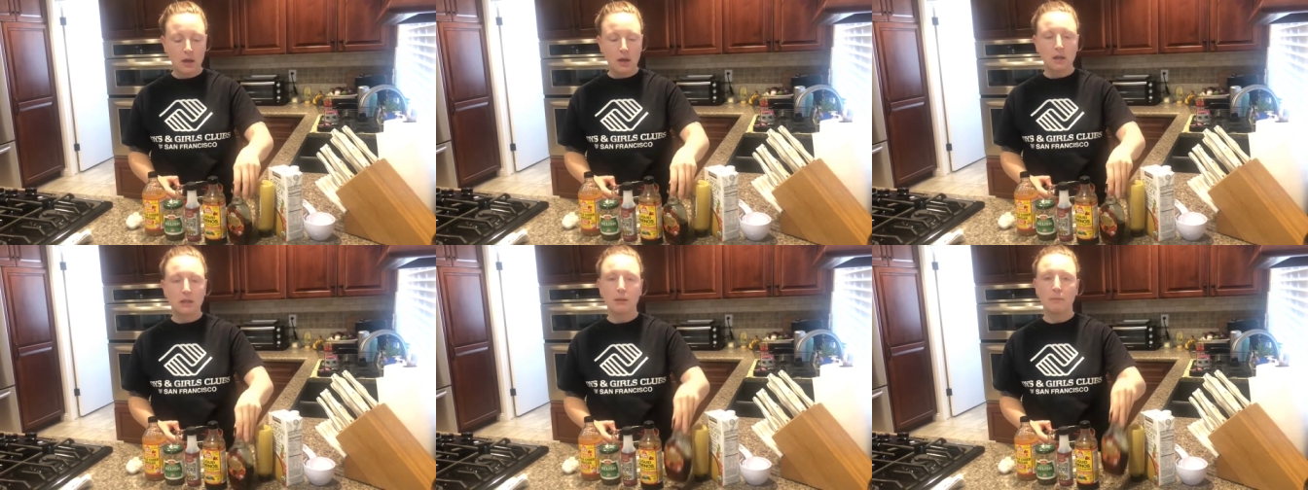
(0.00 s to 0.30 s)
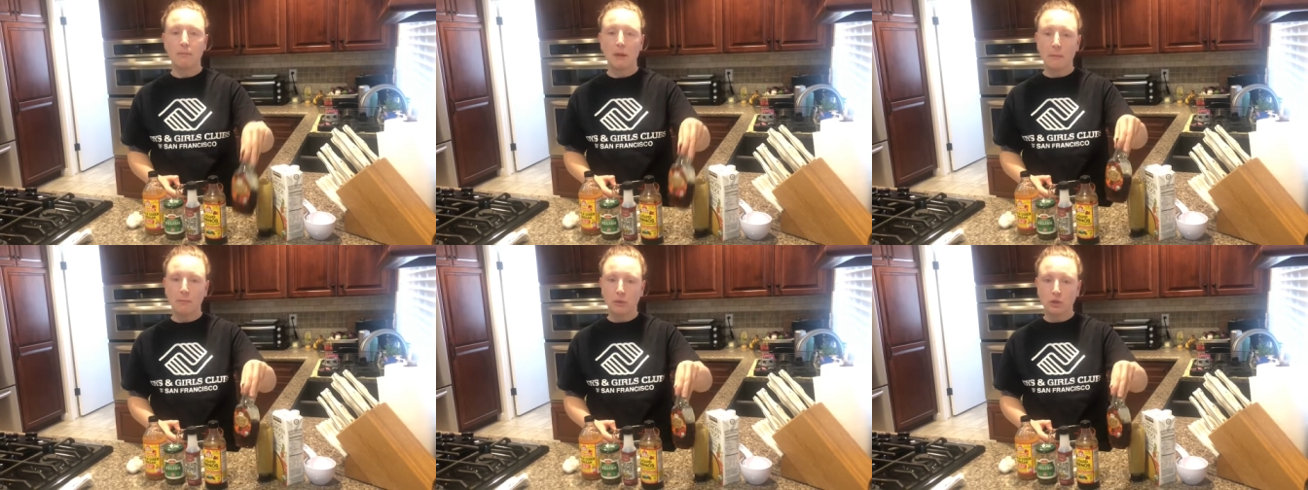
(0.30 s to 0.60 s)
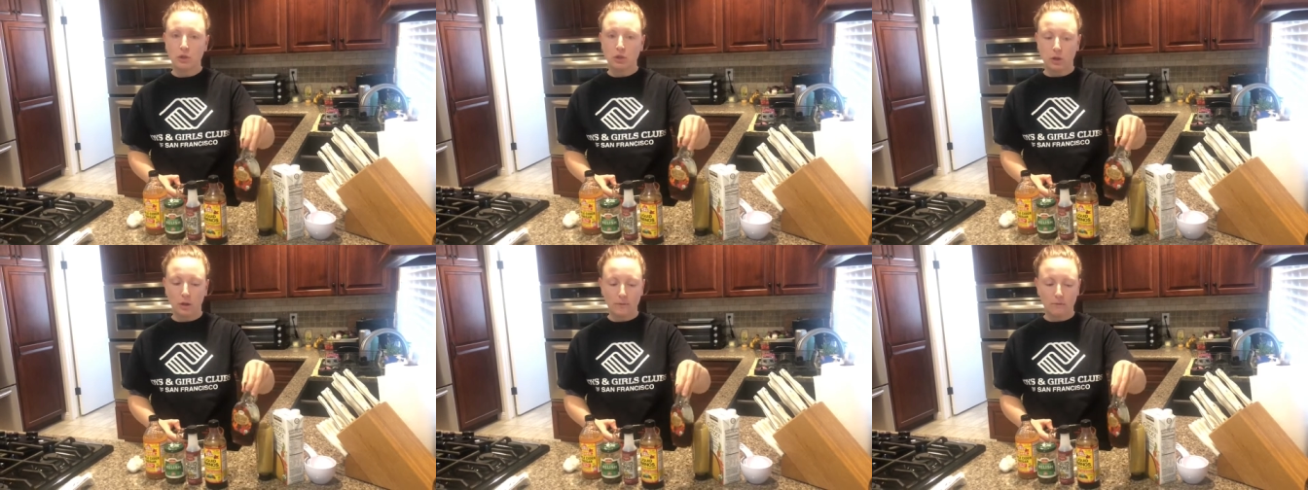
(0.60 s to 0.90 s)
some maple
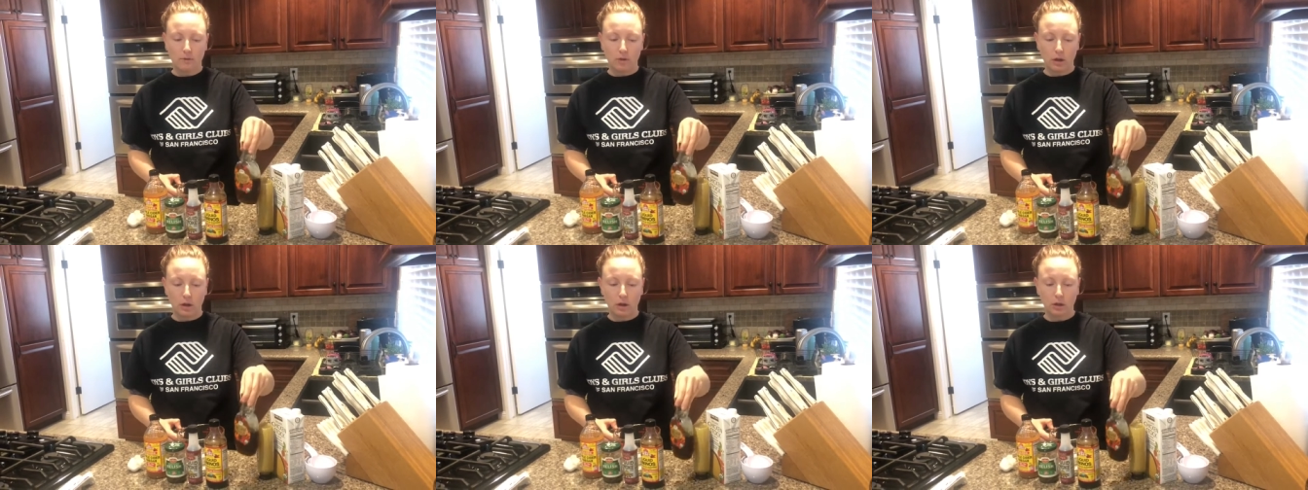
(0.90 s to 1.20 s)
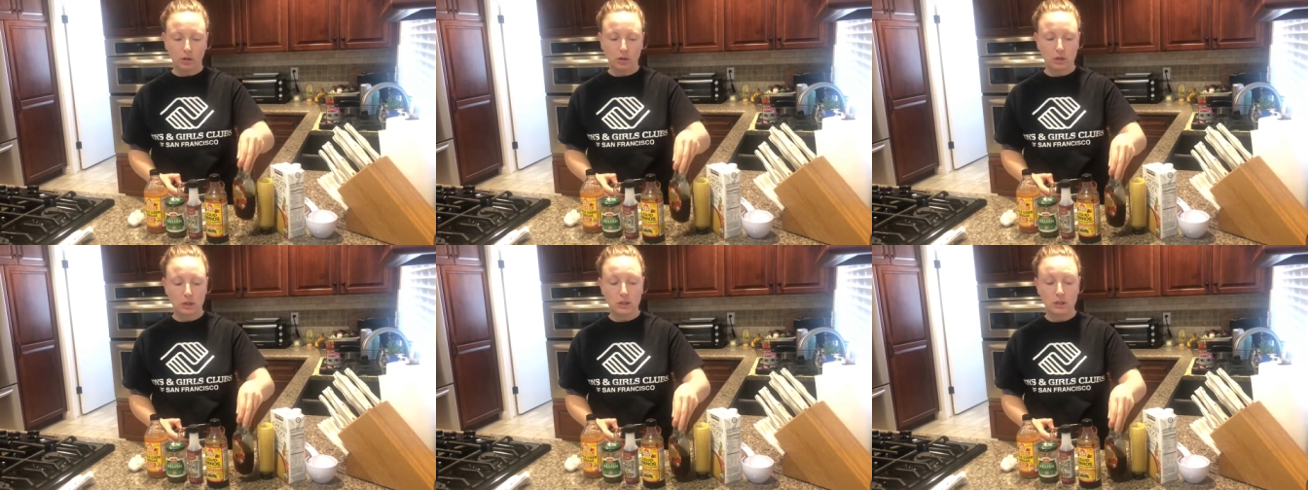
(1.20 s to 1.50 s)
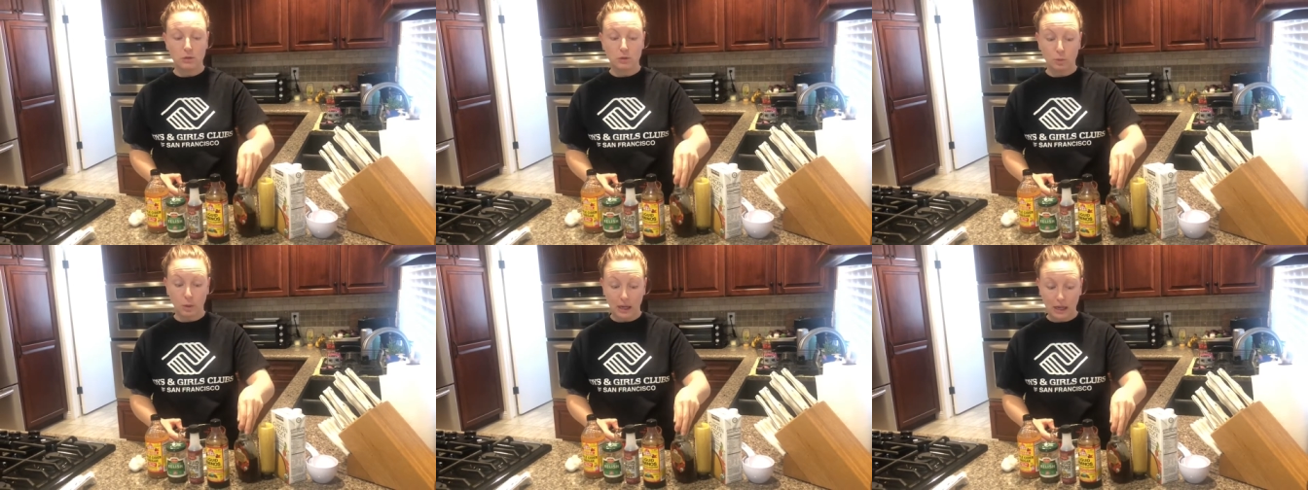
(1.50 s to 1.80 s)
syrup for a little
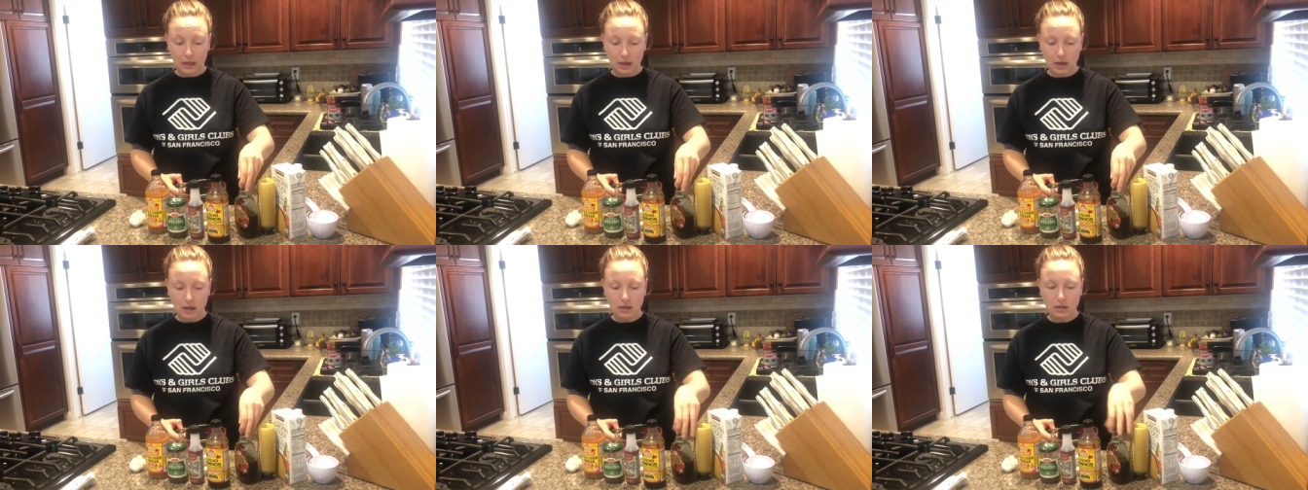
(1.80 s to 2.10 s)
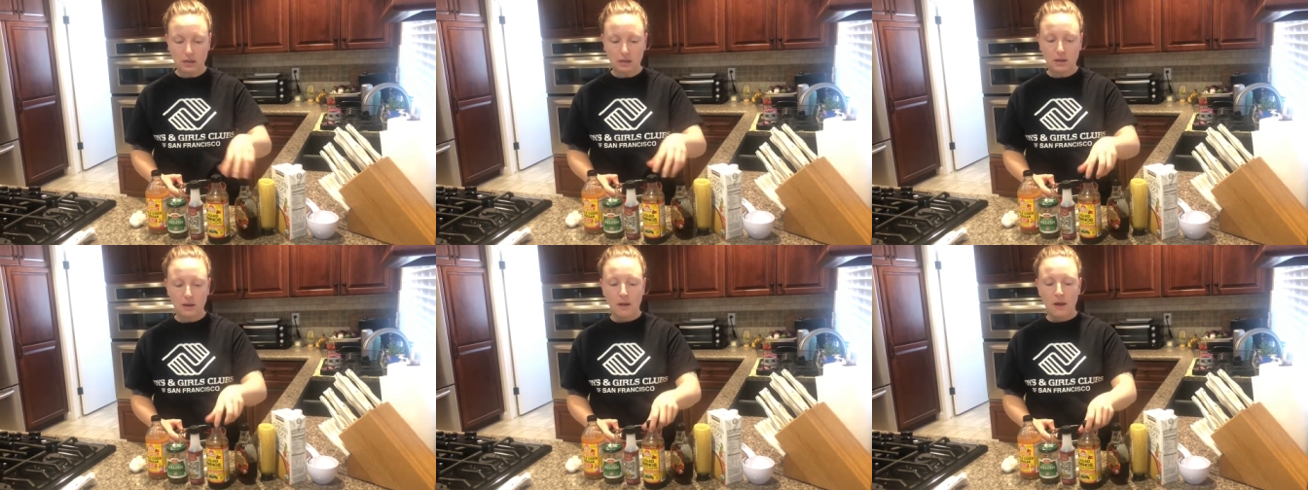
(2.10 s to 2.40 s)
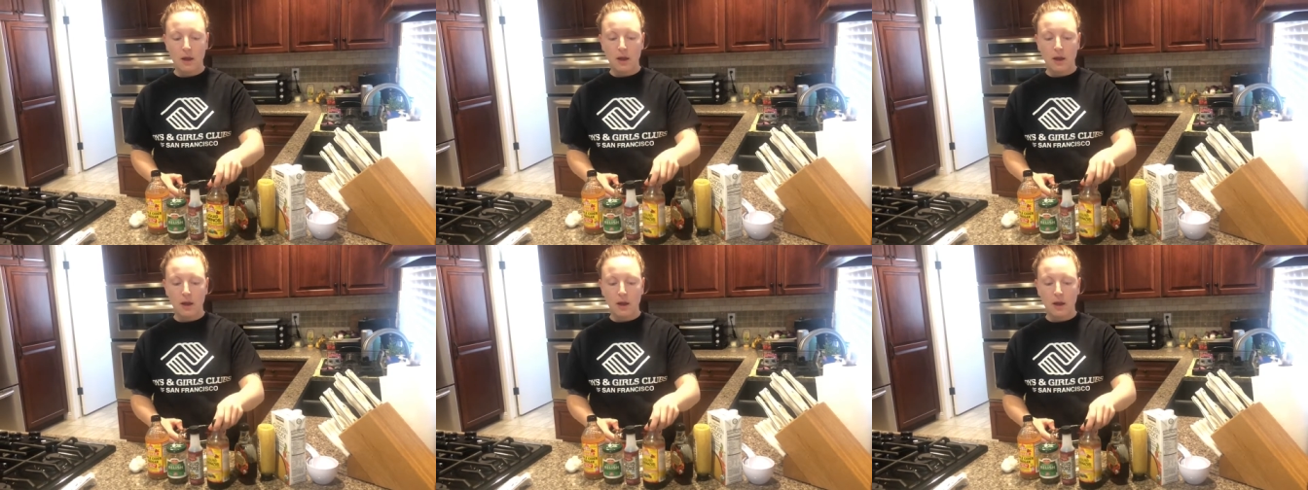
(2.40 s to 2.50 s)
sweetness.